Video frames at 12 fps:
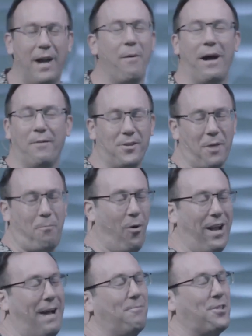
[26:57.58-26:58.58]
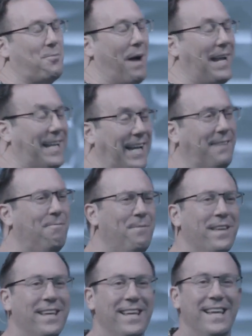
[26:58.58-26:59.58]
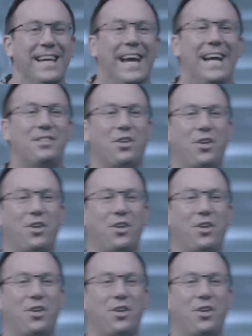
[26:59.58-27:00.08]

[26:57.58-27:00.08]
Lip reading: Anyway, the point I'm just making is